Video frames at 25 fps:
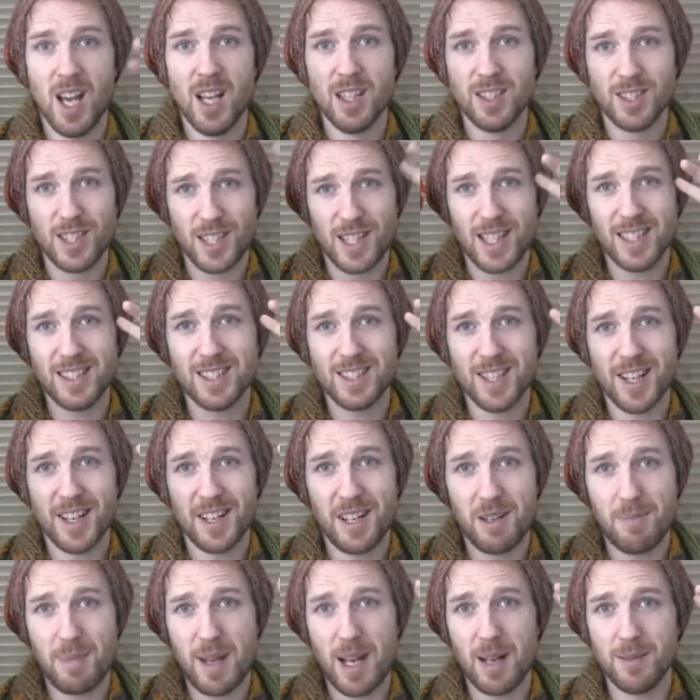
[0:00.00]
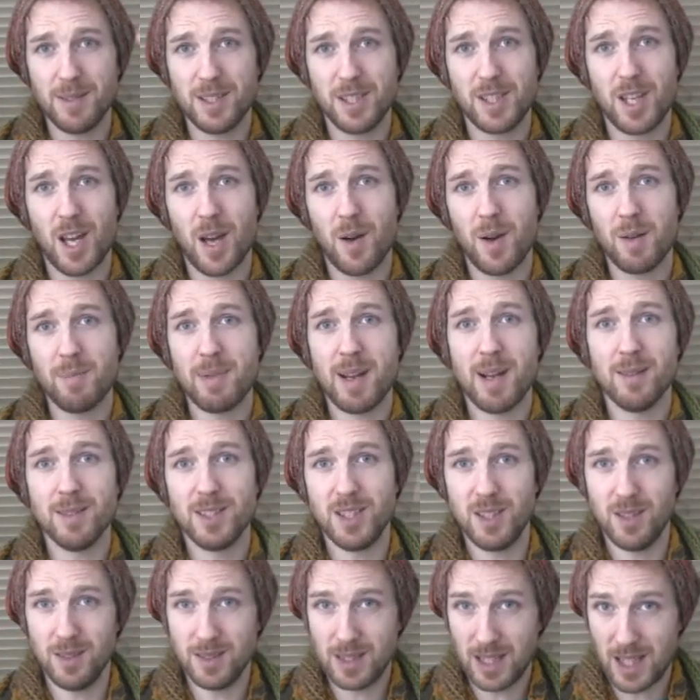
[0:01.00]
so they'd certainly be able to go, I'd be able
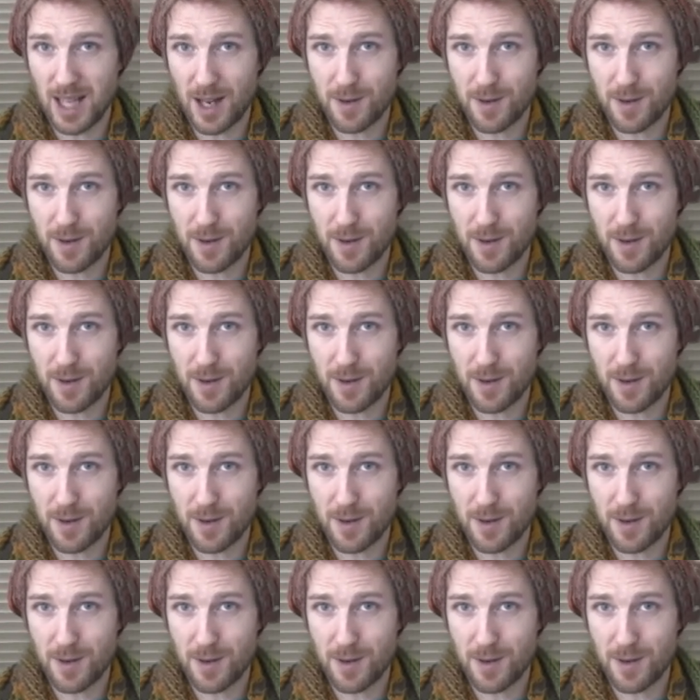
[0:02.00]
to use the